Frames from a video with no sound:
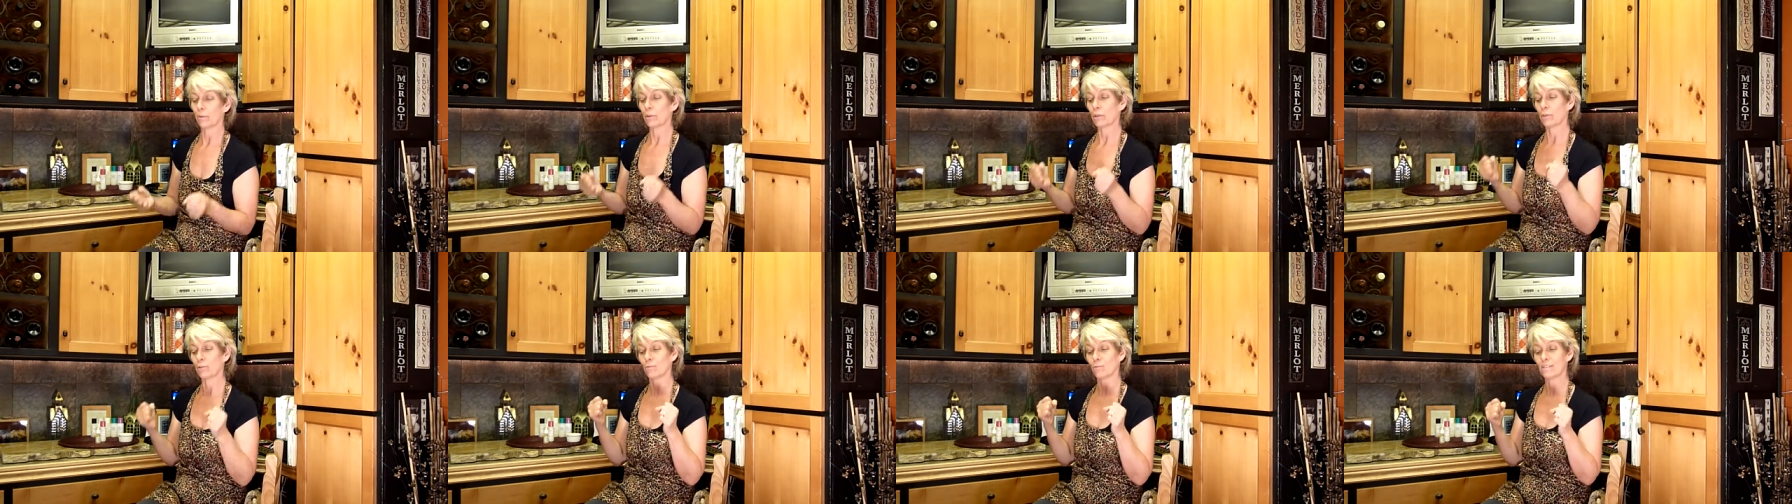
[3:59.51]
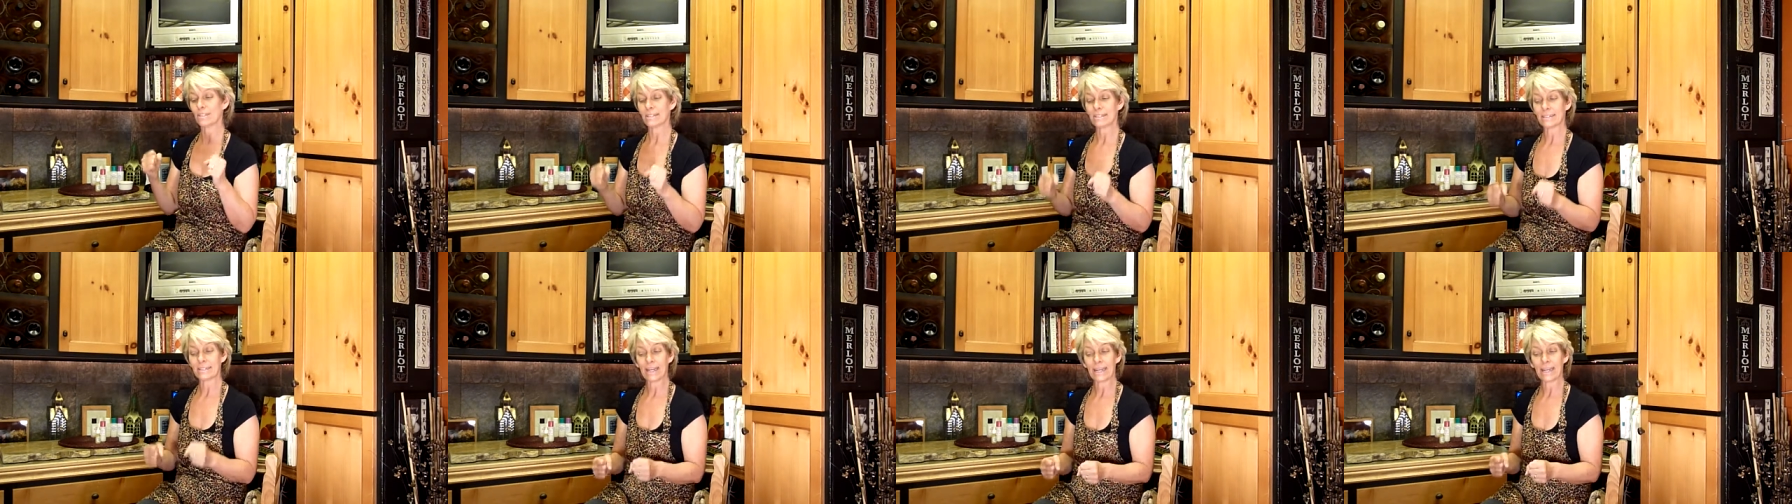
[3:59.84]
you
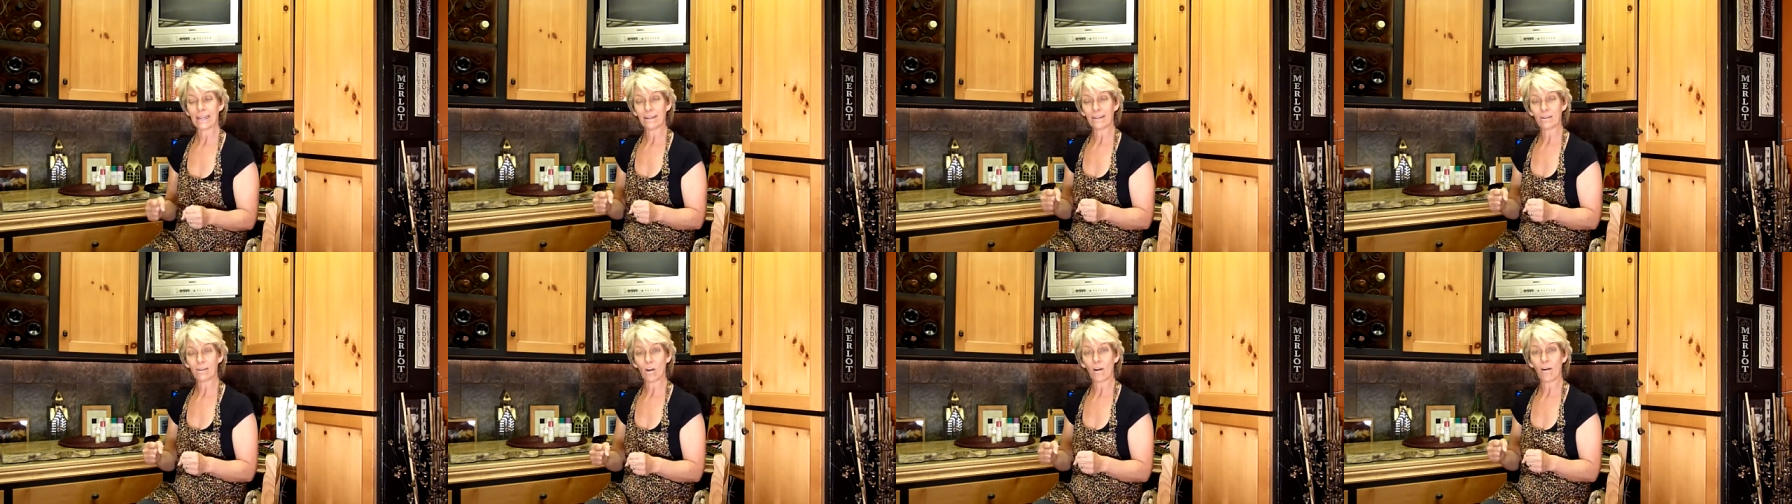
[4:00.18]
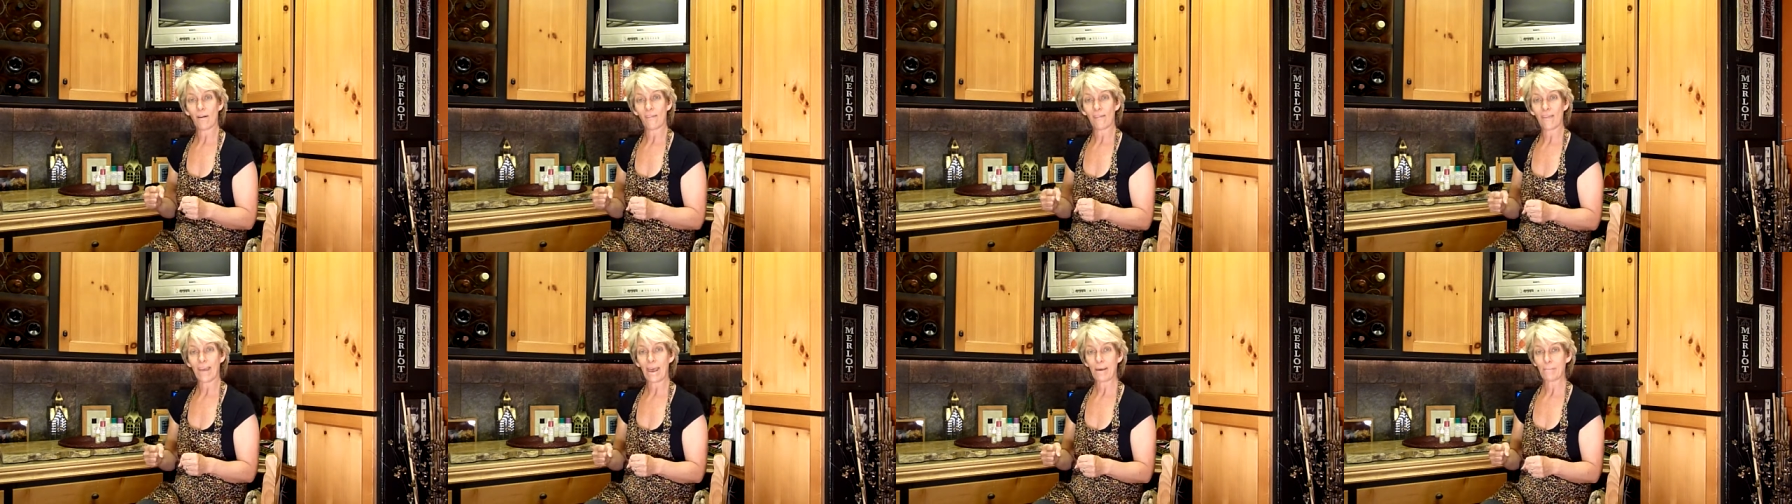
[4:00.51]
stand
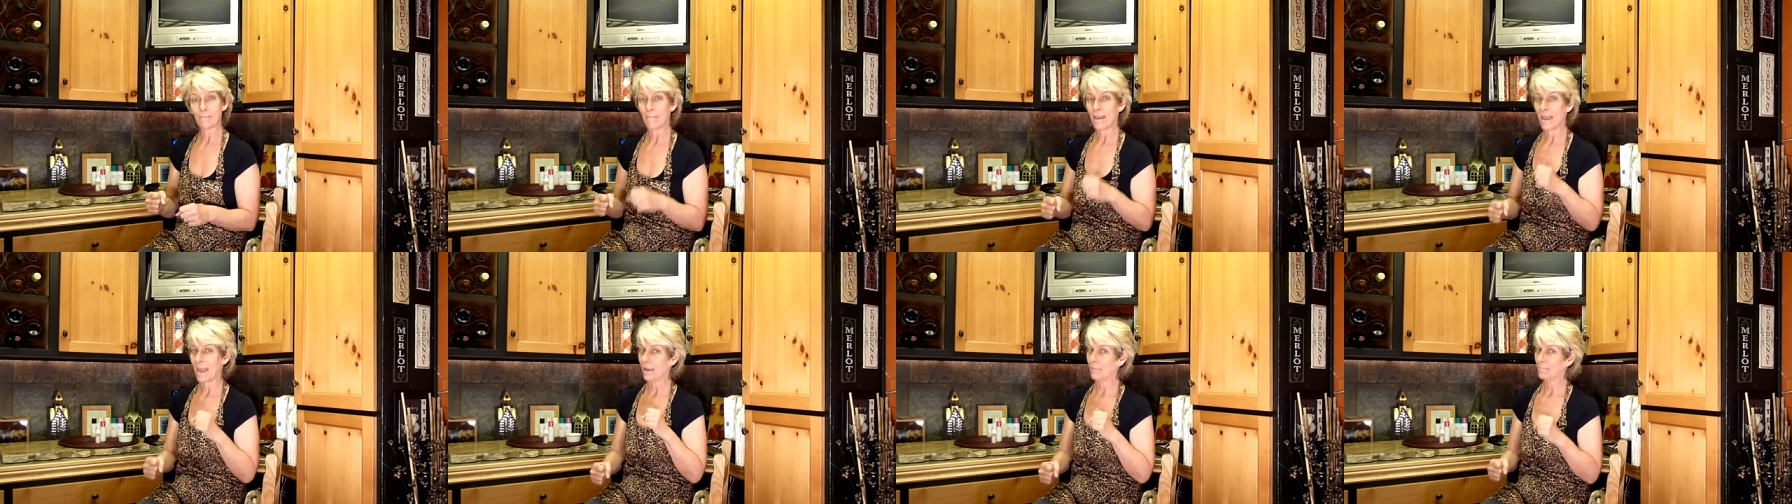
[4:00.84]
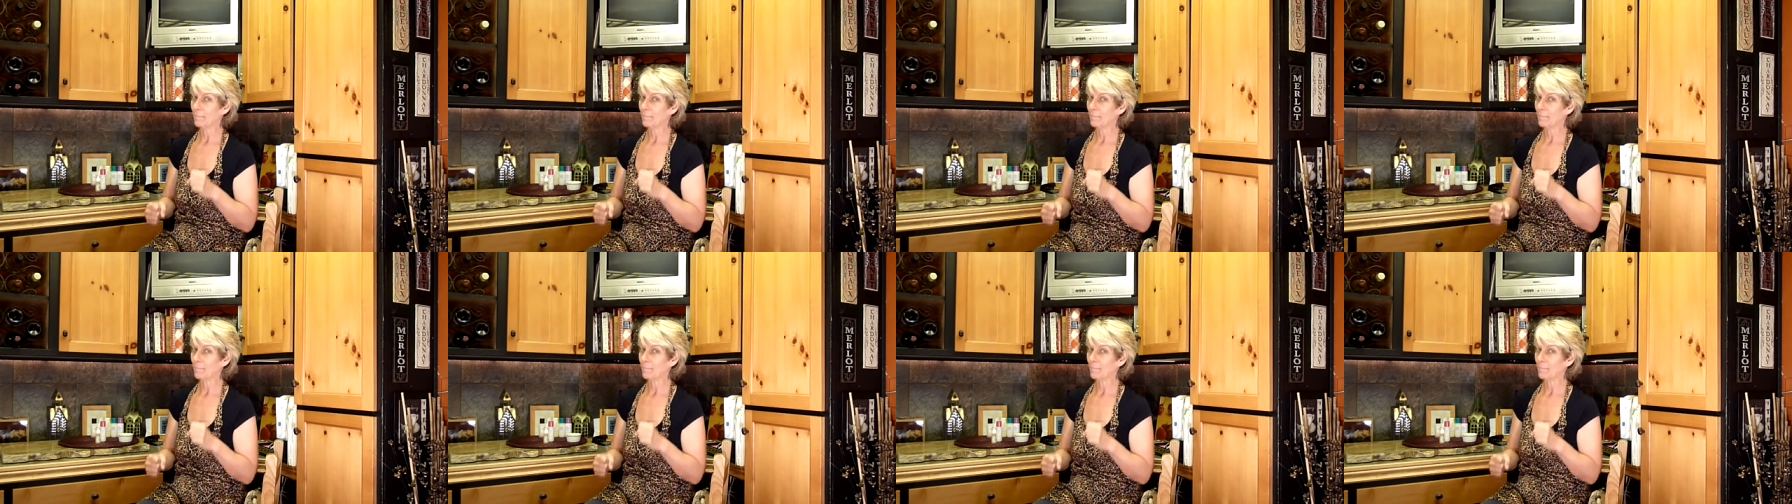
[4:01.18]
on that mat.